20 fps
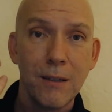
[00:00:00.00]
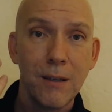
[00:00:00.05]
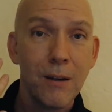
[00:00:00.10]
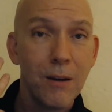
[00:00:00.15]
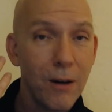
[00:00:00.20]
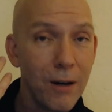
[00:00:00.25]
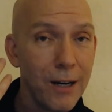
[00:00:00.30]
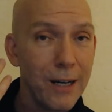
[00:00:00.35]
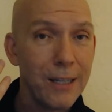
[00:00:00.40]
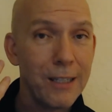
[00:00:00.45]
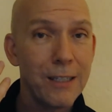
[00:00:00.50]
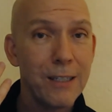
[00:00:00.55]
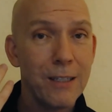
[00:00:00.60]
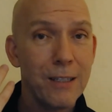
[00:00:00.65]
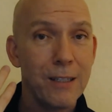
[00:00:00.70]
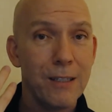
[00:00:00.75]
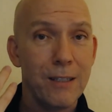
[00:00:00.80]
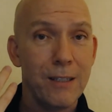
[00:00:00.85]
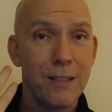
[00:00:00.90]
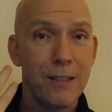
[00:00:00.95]
God.
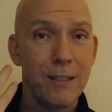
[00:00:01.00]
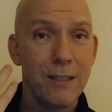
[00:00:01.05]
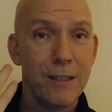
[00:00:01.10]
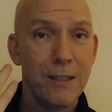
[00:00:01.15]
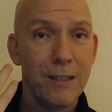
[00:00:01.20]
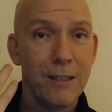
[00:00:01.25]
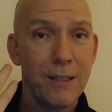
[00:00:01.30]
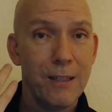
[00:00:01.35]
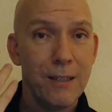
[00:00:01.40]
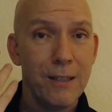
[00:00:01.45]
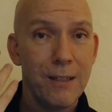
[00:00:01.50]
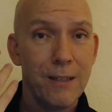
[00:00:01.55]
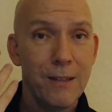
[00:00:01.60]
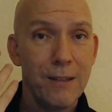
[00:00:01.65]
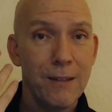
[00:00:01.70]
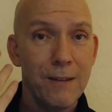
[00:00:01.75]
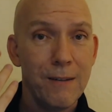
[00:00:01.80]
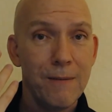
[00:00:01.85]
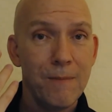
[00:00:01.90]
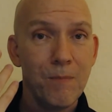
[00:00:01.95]

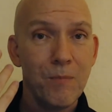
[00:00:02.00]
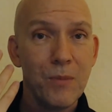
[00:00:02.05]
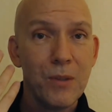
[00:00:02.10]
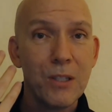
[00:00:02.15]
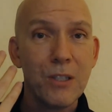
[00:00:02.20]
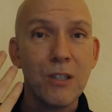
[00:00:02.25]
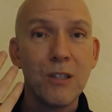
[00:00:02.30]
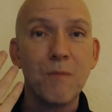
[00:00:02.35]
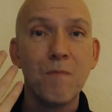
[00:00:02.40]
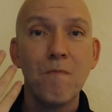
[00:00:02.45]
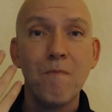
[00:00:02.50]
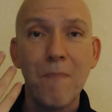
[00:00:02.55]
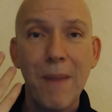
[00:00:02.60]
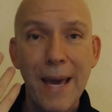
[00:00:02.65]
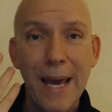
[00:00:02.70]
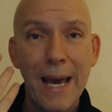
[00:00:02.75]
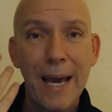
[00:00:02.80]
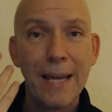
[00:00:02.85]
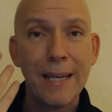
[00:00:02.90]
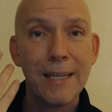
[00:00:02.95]
This is
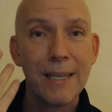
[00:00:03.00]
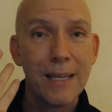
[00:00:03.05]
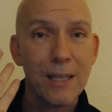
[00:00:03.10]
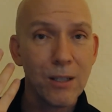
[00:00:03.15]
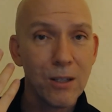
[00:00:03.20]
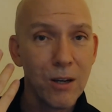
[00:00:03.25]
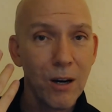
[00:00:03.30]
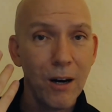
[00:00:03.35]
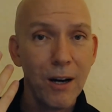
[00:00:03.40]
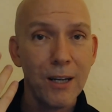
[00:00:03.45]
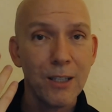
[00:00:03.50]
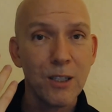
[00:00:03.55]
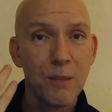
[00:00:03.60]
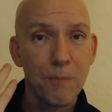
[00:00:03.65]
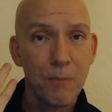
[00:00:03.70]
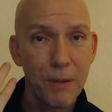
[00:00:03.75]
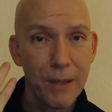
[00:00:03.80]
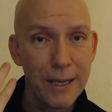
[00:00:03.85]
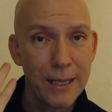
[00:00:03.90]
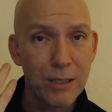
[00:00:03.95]
man in God's
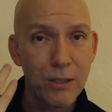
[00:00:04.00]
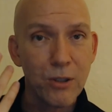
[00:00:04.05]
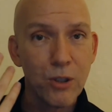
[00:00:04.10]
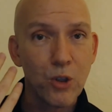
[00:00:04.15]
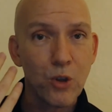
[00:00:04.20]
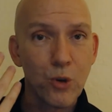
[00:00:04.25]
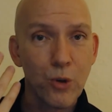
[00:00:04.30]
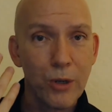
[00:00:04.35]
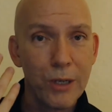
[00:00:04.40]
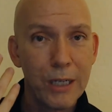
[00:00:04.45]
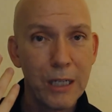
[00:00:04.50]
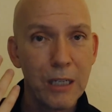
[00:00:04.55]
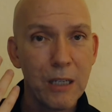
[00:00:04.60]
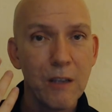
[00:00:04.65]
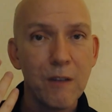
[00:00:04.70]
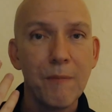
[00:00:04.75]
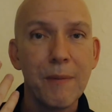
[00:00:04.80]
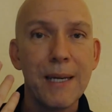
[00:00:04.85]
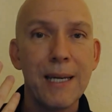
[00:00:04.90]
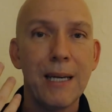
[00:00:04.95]
place, the
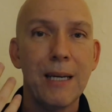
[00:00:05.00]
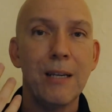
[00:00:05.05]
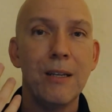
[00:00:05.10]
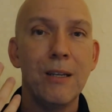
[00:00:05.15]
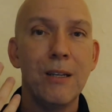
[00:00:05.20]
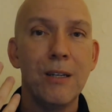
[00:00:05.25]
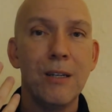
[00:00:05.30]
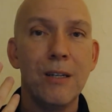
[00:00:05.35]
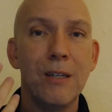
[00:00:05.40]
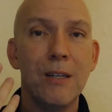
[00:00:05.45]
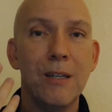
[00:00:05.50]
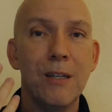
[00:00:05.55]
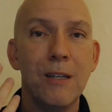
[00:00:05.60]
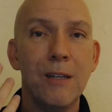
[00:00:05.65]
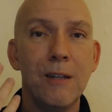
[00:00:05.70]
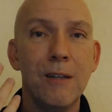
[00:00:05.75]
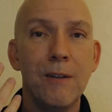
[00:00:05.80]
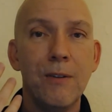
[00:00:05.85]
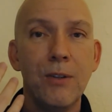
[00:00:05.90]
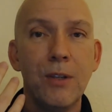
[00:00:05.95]
trinity of man.
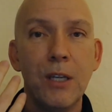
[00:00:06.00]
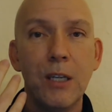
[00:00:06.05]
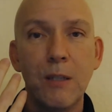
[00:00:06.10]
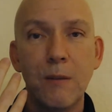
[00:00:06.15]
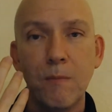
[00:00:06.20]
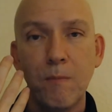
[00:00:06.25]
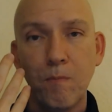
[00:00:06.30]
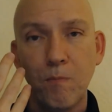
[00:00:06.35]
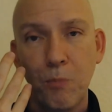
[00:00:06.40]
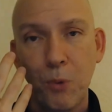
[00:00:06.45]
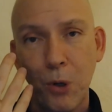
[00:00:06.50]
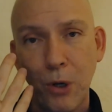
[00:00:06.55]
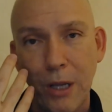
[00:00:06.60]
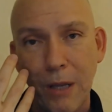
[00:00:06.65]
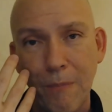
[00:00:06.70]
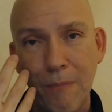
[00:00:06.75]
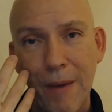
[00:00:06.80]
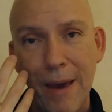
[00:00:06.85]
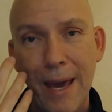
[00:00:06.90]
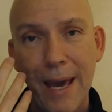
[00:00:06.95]
It's
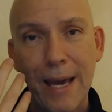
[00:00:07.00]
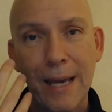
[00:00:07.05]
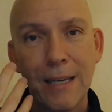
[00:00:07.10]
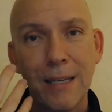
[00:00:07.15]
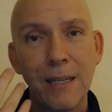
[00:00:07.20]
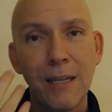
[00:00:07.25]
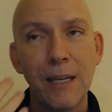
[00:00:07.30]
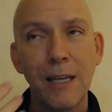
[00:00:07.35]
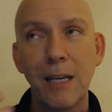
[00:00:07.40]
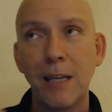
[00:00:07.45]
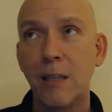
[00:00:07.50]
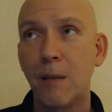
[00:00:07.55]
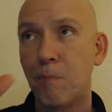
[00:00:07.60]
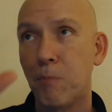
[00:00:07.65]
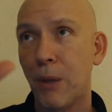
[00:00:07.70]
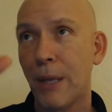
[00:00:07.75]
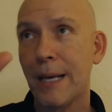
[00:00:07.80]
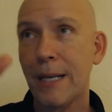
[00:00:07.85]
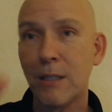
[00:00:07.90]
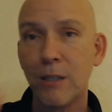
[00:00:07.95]
putting man in the
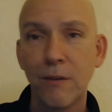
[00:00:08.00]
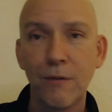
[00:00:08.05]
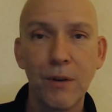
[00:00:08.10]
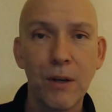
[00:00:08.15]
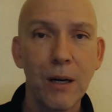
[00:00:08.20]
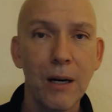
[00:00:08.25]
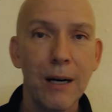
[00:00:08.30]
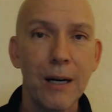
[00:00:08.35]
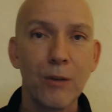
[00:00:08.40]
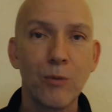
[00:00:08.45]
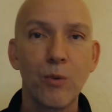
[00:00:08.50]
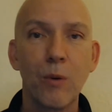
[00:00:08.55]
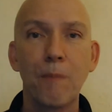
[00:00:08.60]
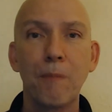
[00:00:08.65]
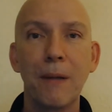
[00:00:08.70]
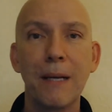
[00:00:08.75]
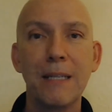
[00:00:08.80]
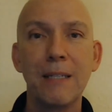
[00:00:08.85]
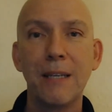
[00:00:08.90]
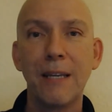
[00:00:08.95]
place of God,
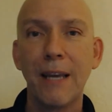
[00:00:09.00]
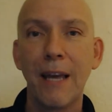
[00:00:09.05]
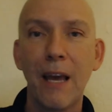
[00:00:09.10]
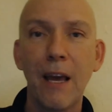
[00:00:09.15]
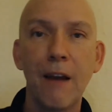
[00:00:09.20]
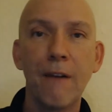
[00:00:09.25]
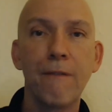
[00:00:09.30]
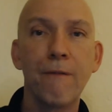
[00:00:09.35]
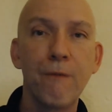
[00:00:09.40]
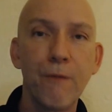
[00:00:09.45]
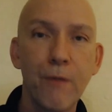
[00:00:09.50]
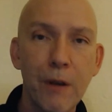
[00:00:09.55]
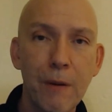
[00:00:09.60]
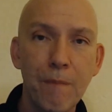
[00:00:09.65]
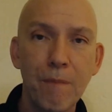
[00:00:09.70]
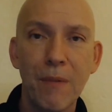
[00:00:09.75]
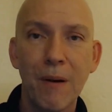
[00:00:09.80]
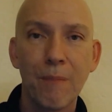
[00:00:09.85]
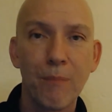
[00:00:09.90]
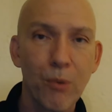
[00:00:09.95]
replacing every
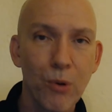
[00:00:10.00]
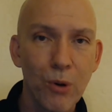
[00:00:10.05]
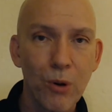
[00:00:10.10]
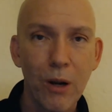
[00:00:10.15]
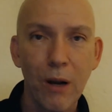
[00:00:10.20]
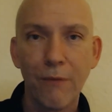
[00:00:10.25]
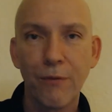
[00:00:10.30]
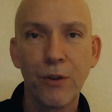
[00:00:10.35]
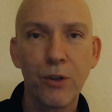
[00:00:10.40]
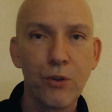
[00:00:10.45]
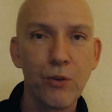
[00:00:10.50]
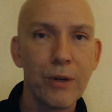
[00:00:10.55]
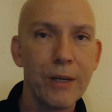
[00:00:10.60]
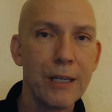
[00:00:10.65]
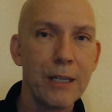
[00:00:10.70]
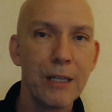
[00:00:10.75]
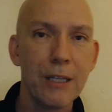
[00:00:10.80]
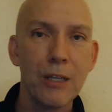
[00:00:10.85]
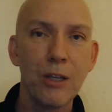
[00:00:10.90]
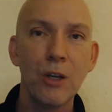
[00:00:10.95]
member of the
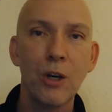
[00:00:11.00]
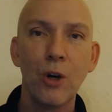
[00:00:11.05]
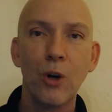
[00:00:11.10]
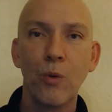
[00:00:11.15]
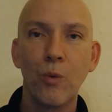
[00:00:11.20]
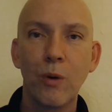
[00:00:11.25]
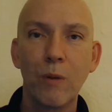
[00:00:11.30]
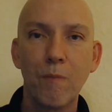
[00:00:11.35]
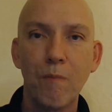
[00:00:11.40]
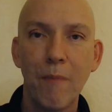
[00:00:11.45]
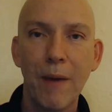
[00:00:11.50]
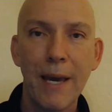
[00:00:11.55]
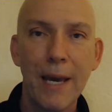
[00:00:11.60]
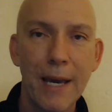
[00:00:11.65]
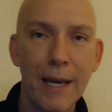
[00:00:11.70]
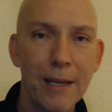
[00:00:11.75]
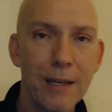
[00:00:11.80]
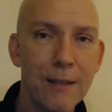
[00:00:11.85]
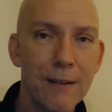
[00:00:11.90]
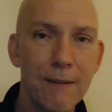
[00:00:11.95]
trinity with
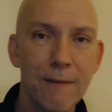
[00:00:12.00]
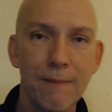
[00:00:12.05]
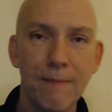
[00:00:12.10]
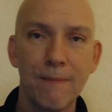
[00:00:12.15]
man.